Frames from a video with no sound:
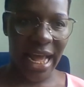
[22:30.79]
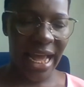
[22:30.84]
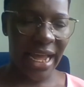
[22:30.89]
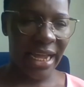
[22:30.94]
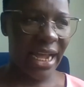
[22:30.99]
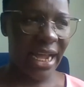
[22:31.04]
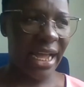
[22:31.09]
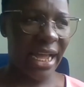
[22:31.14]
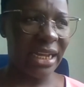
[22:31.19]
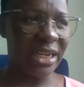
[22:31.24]

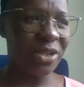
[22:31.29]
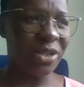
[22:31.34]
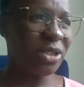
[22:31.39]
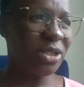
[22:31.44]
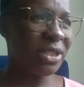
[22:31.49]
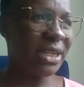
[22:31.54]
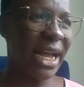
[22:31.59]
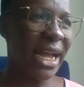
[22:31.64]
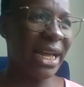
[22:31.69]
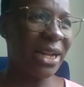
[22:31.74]
I
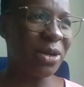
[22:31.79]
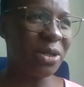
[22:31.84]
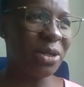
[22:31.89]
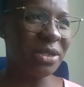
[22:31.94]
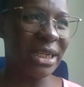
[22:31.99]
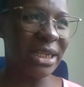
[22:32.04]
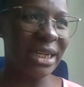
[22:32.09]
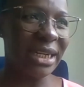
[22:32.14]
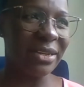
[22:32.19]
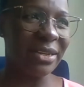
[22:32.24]
don't
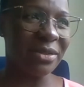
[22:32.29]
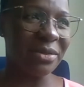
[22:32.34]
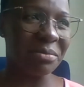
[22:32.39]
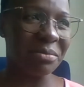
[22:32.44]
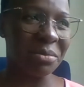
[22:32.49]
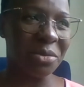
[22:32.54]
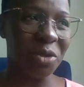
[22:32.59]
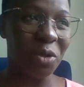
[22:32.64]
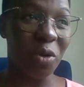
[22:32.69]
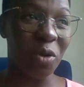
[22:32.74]
really
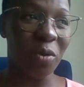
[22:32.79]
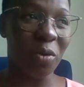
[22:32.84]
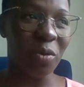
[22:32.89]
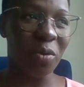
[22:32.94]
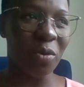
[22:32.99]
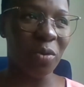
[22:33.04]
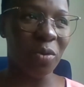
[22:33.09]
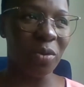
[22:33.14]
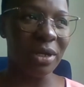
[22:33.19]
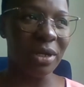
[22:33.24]

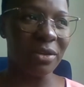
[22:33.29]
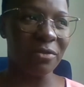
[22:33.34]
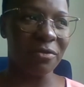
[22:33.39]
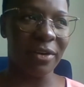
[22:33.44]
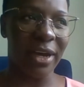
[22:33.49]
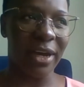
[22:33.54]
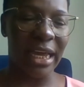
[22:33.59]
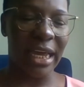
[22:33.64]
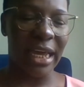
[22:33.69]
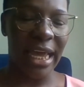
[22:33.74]
know
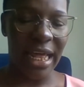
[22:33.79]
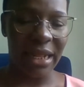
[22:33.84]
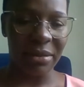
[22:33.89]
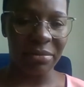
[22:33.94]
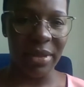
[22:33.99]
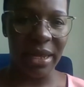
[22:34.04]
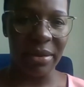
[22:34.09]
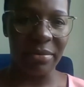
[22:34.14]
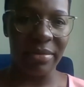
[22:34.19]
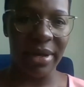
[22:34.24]
if I
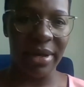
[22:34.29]
help them,